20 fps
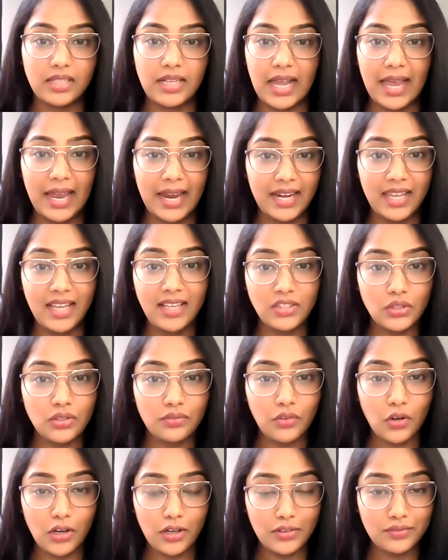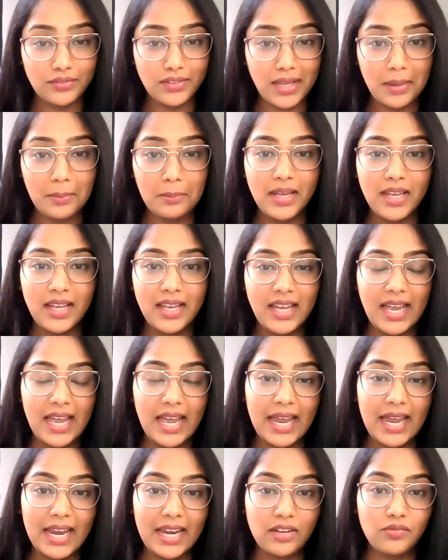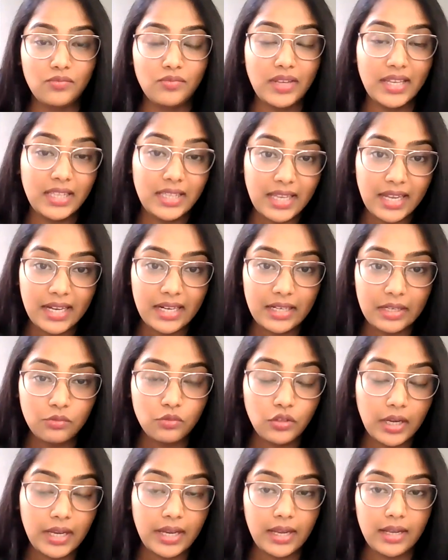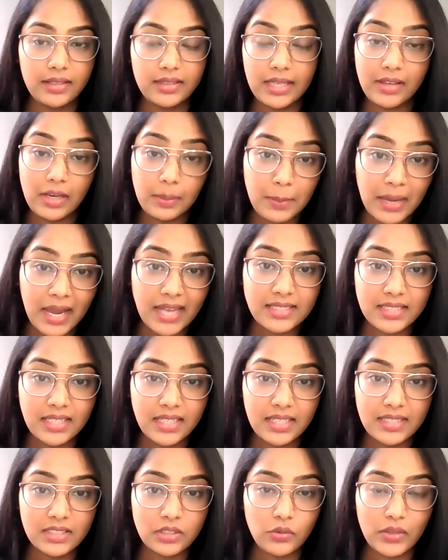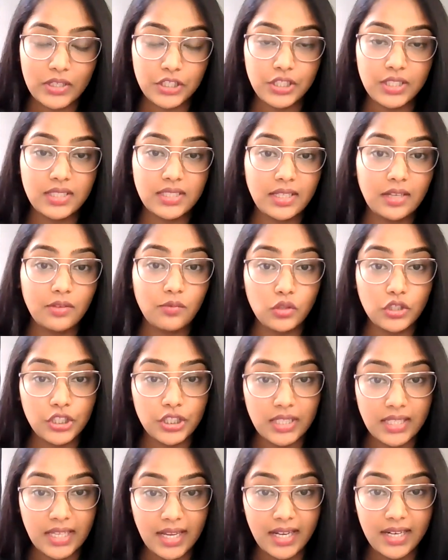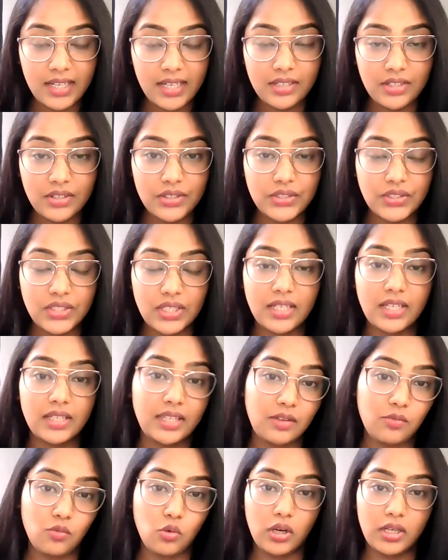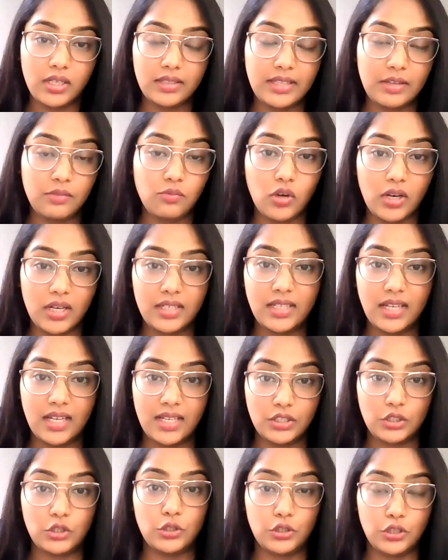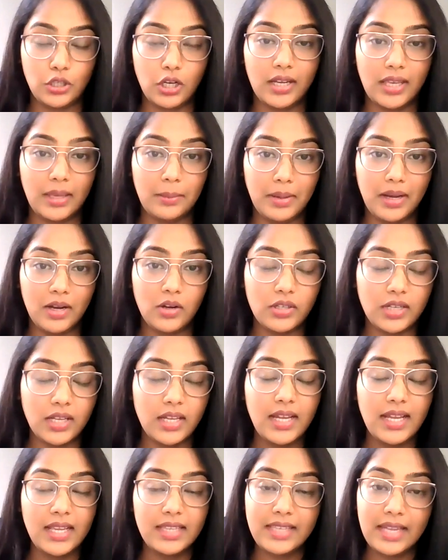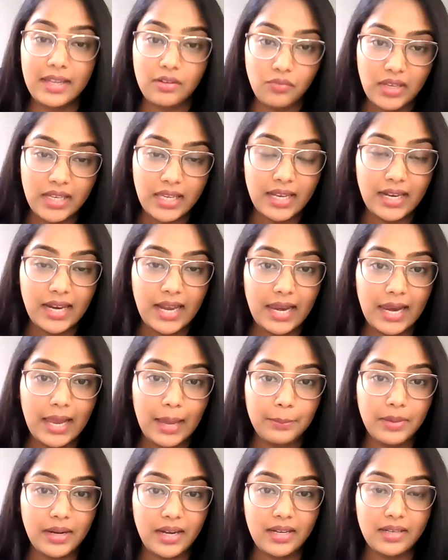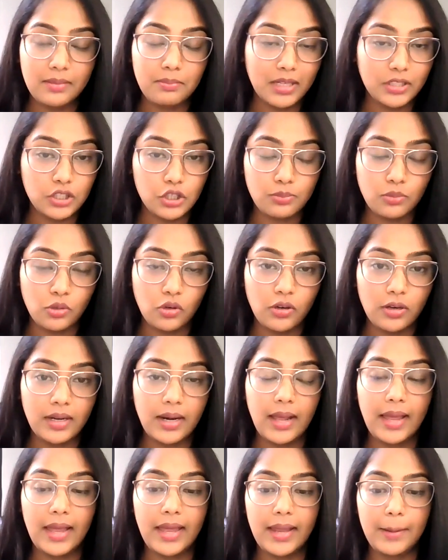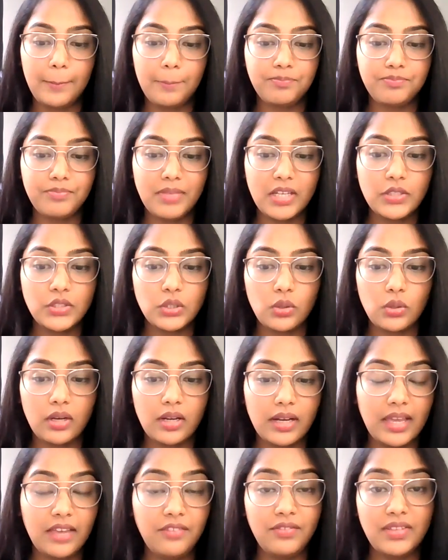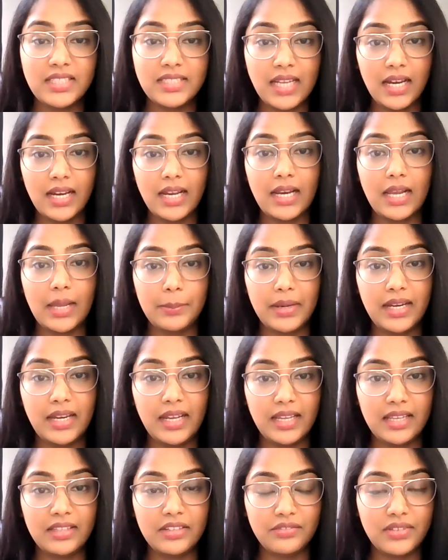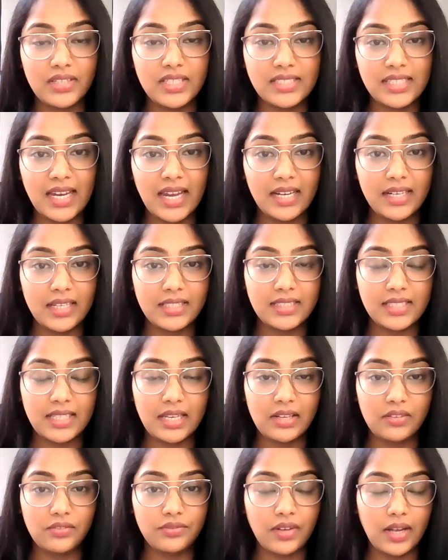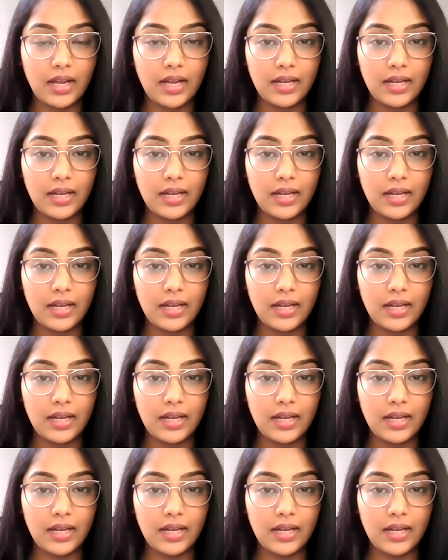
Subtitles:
headings of all of them, and when they'll be asking us questions in which they are interested and they want us to talk about, then we can elaborate much more. And because if we start elaborating in the first hand itself,